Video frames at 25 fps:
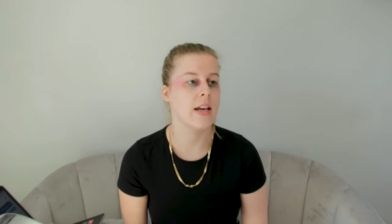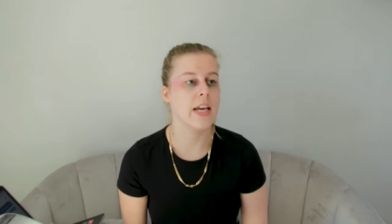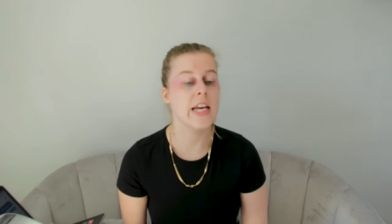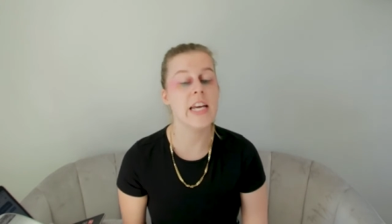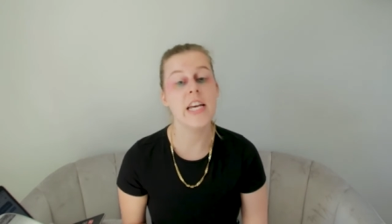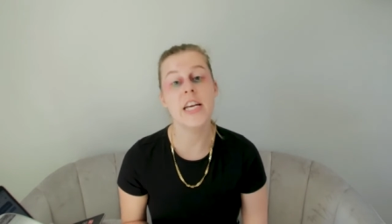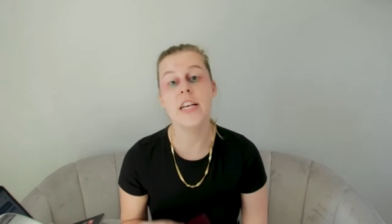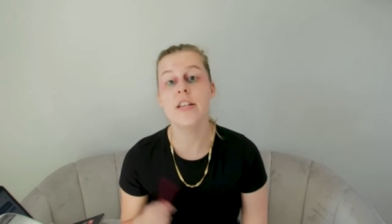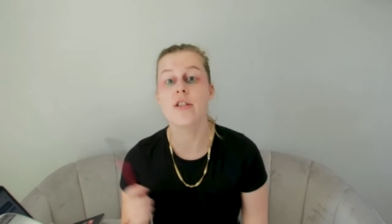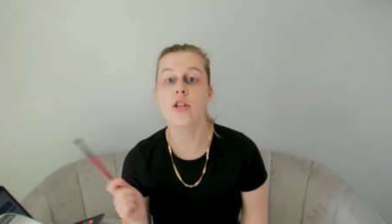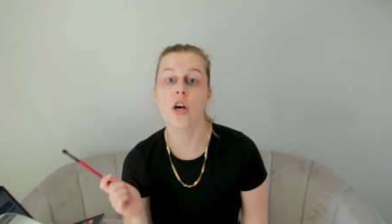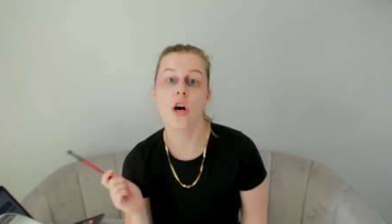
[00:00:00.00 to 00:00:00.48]

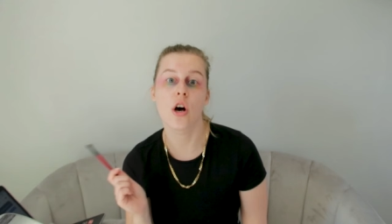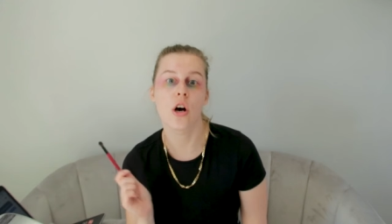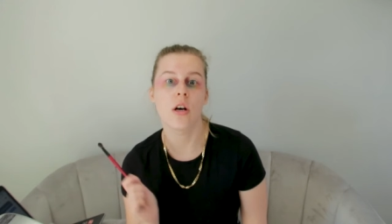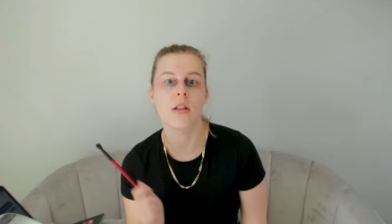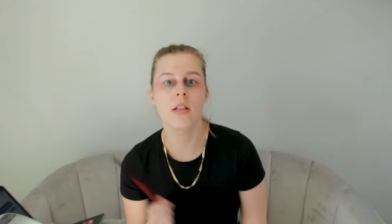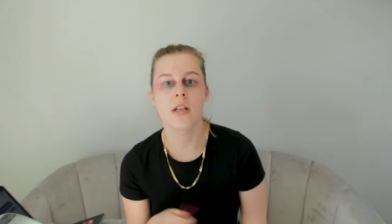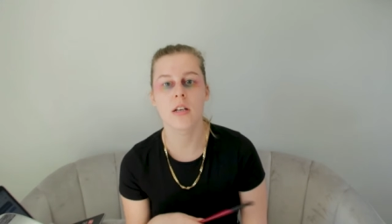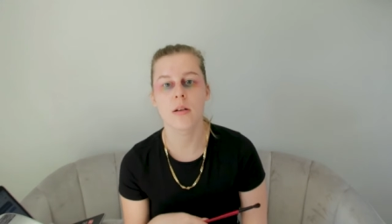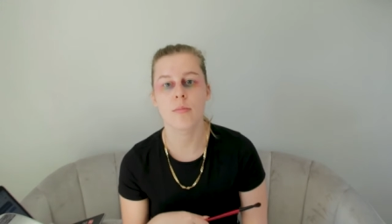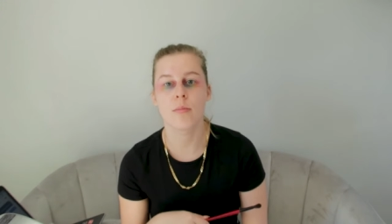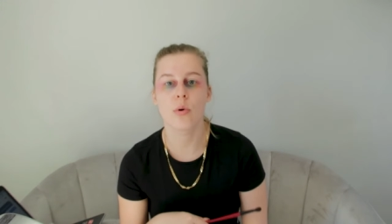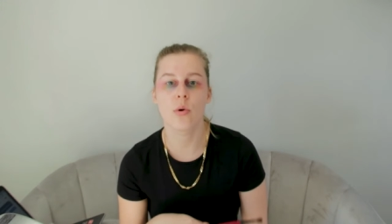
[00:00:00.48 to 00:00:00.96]
He's heard
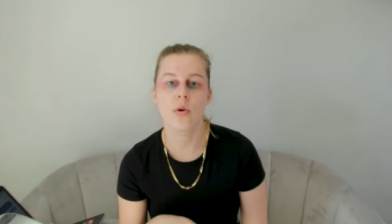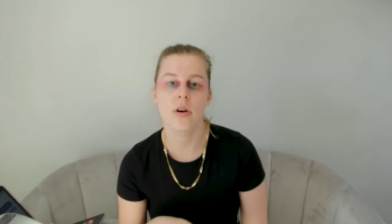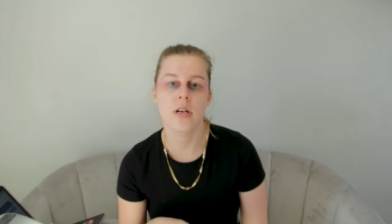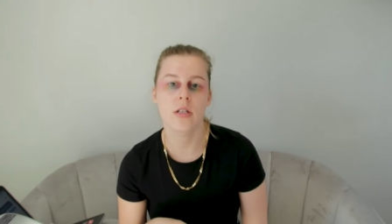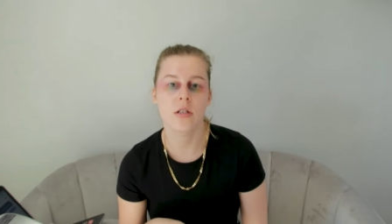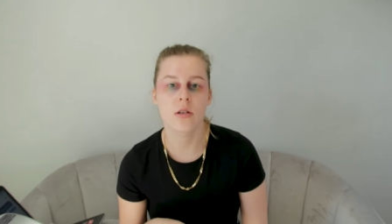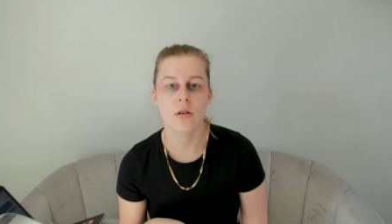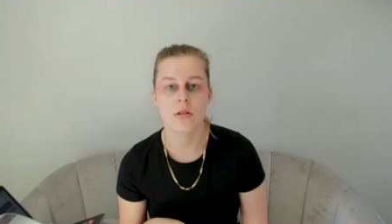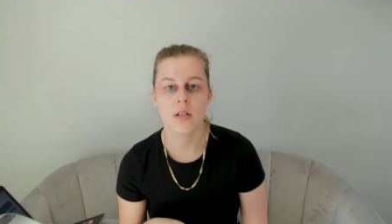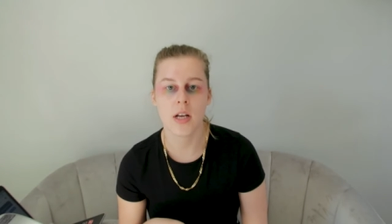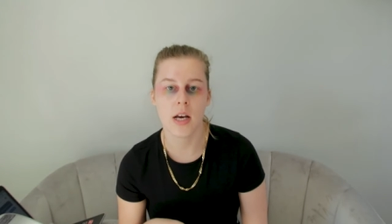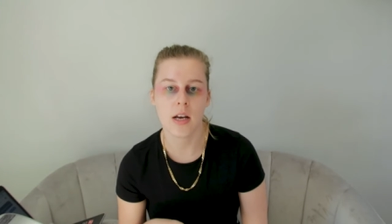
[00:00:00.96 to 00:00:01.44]
that employers
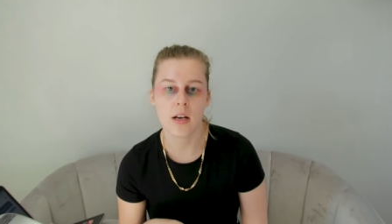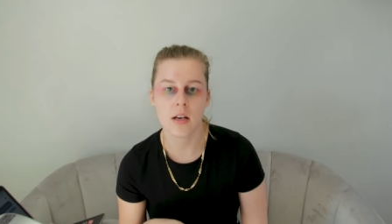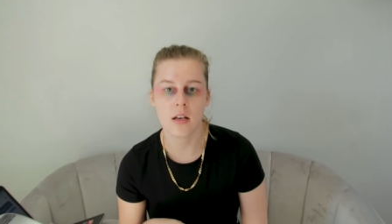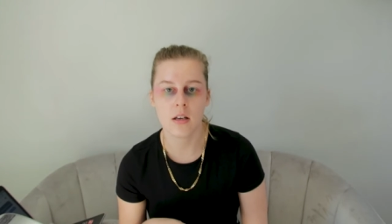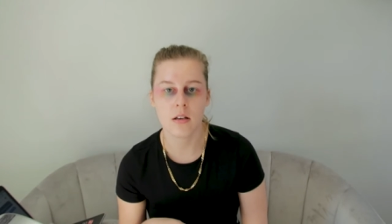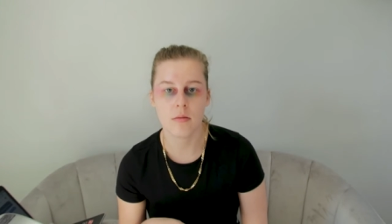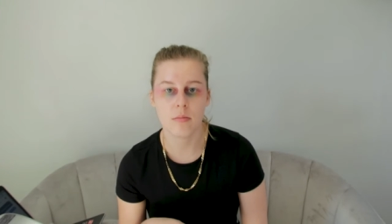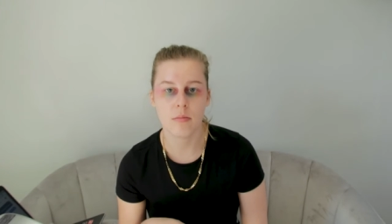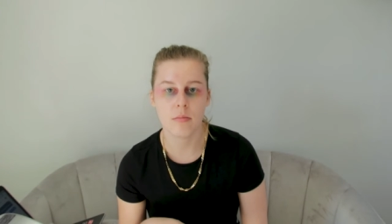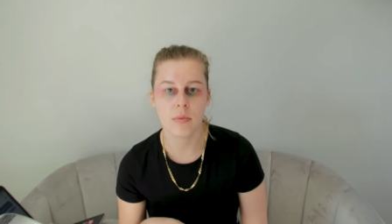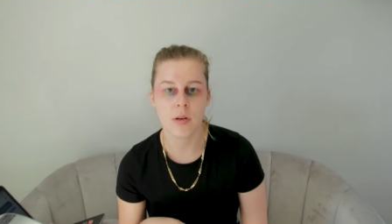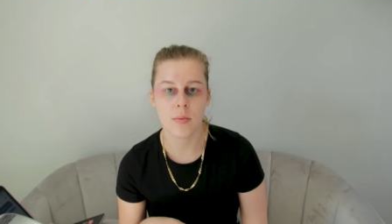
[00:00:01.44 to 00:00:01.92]
don't take
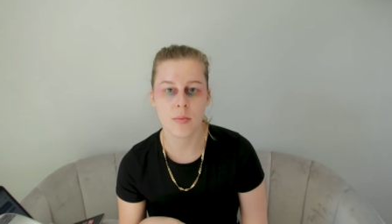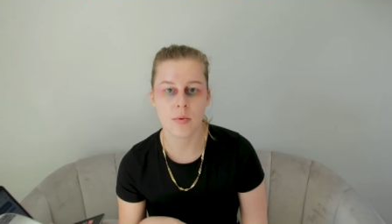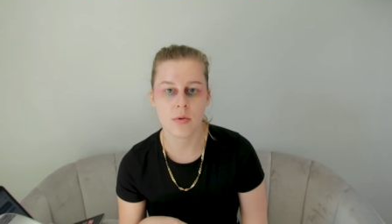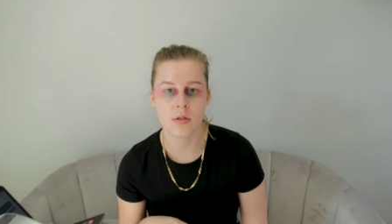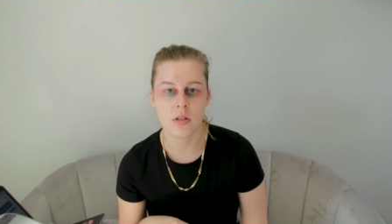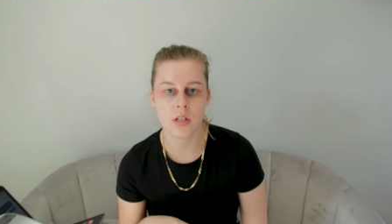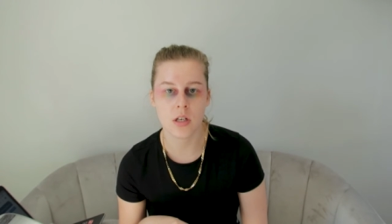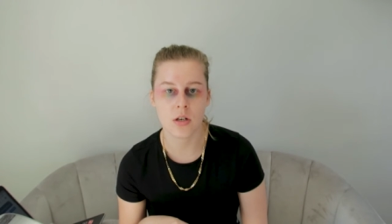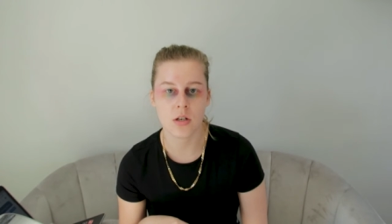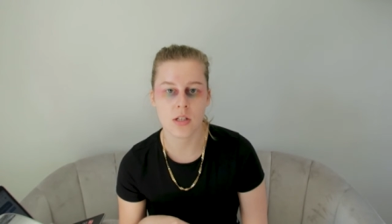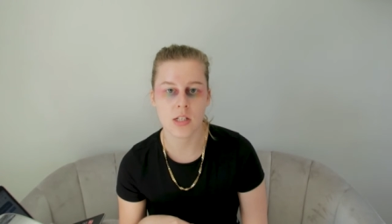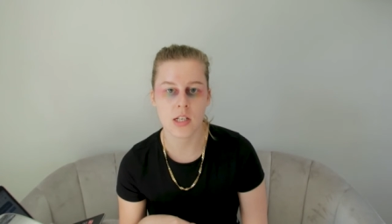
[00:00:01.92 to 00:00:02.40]
people
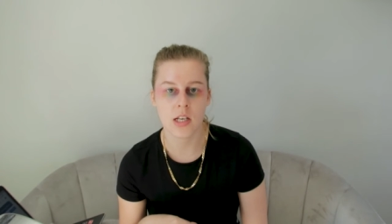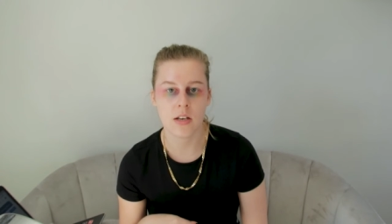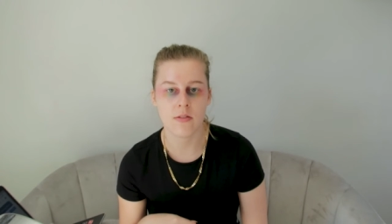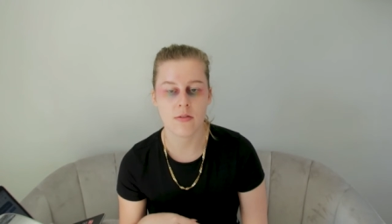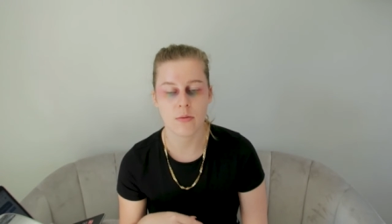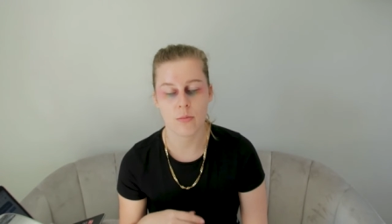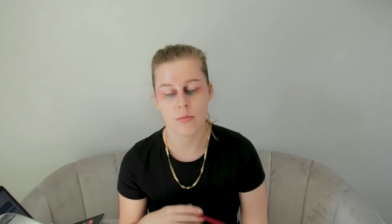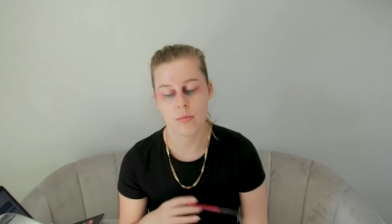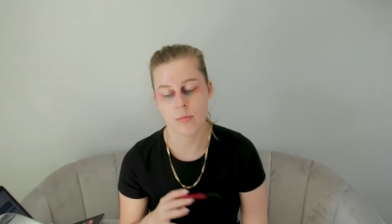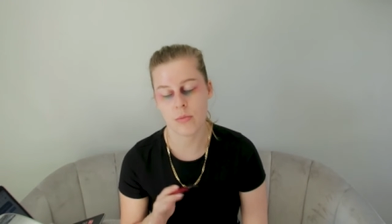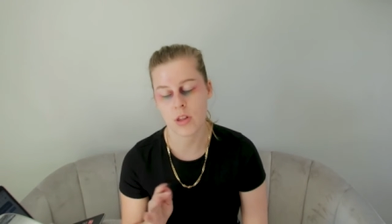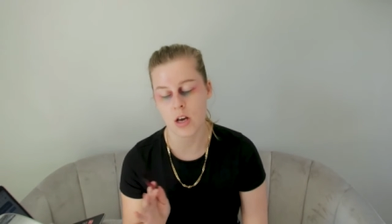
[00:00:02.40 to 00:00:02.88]
seriously
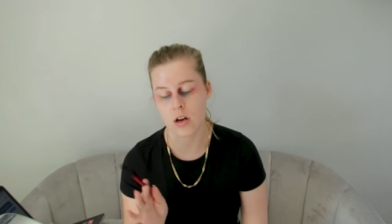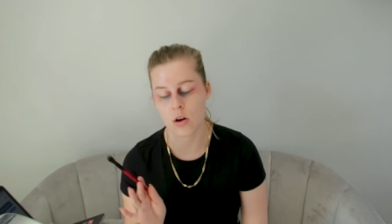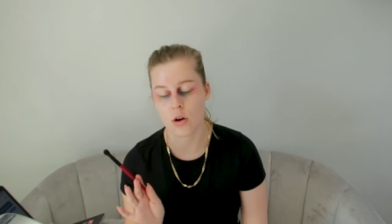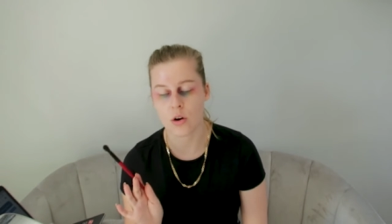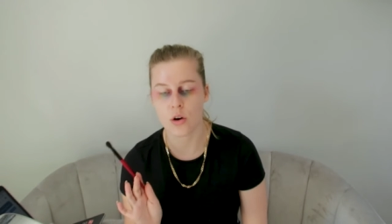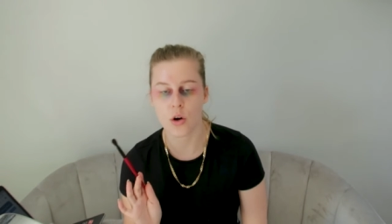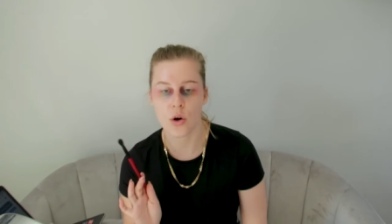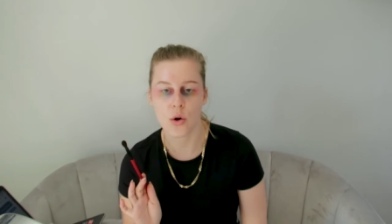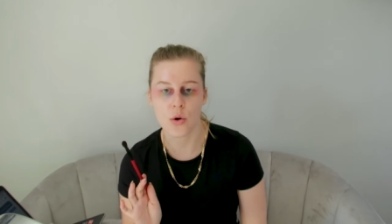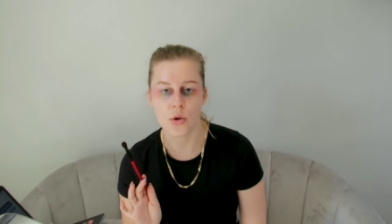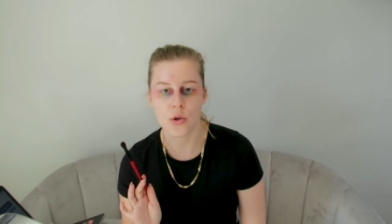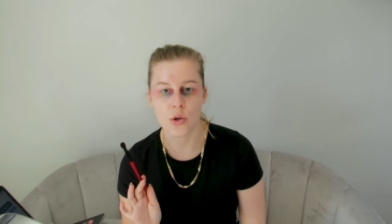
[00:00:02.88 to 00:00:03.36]
that go
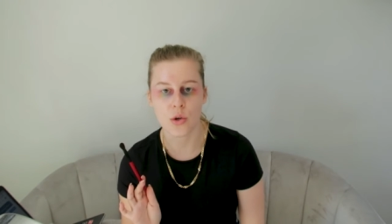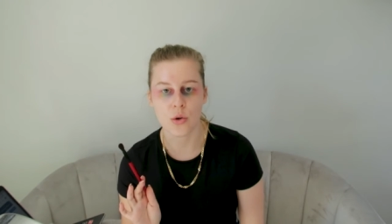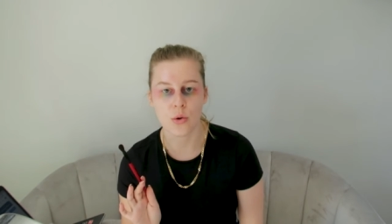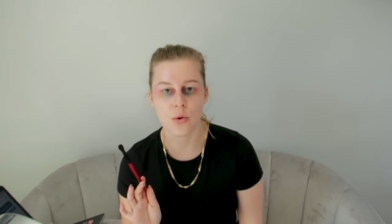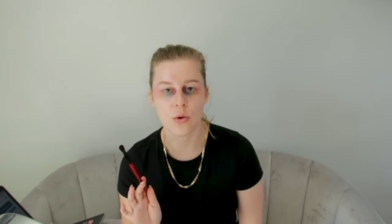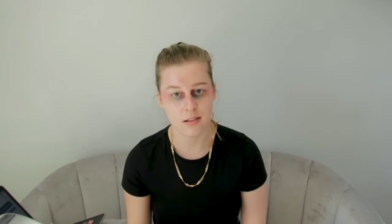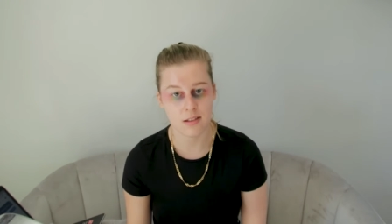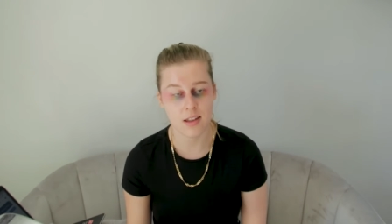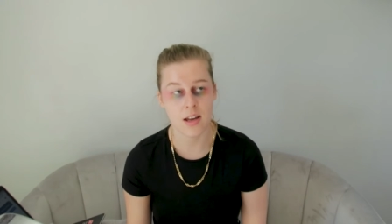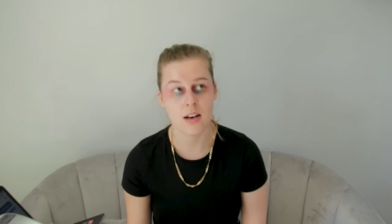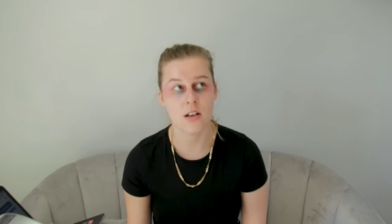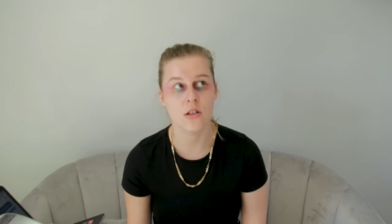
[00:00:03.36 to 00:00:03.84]
to OU.
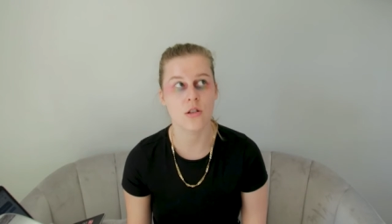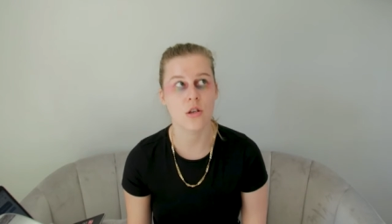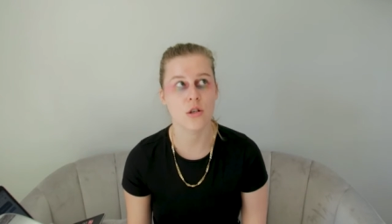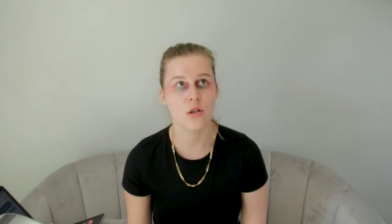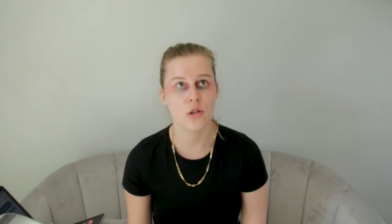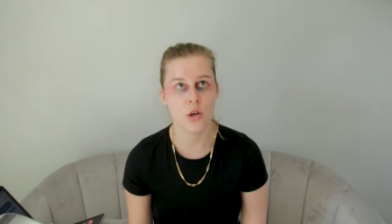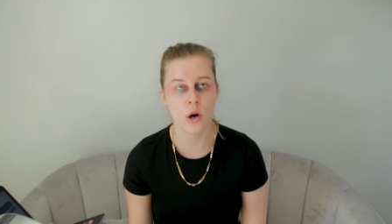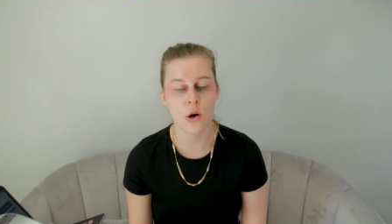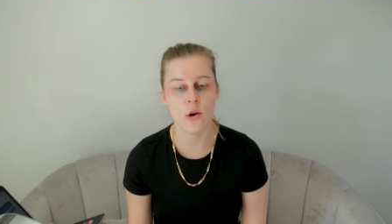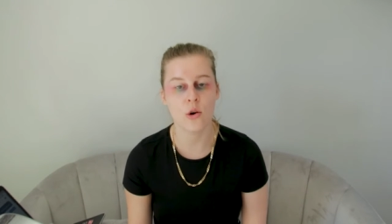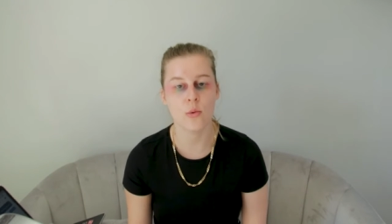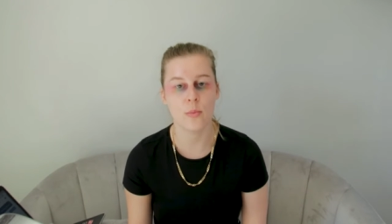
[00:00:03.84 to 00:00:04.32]
That is
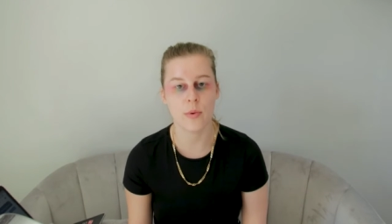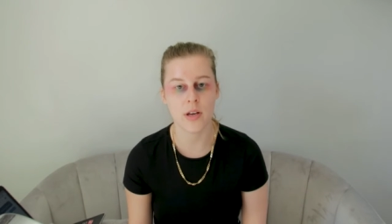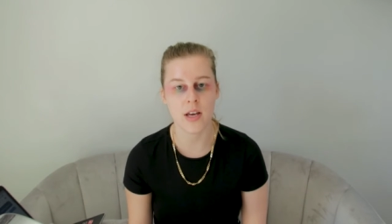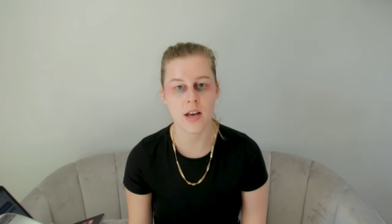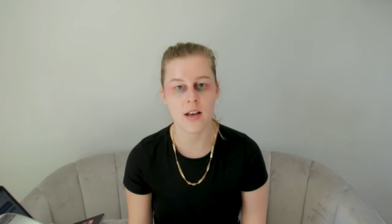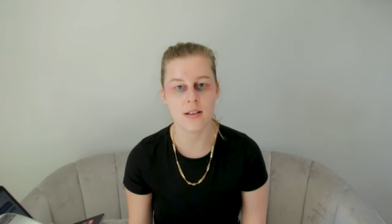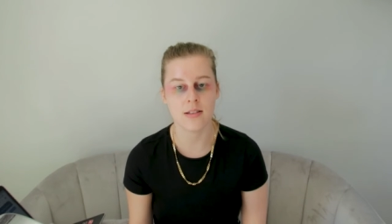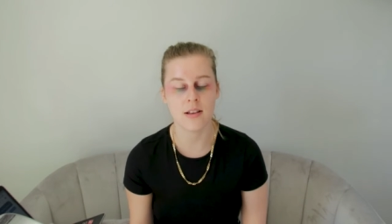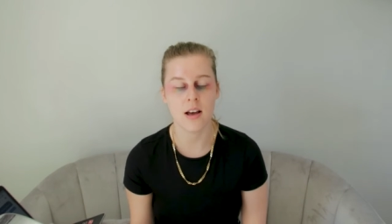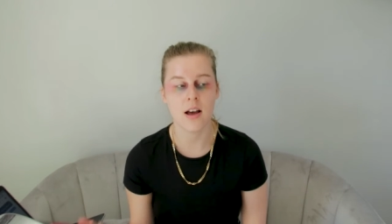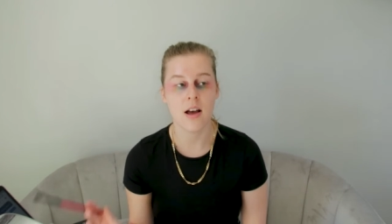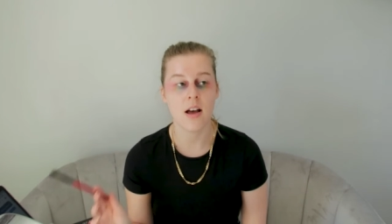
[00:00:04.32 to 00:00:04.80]
total BS.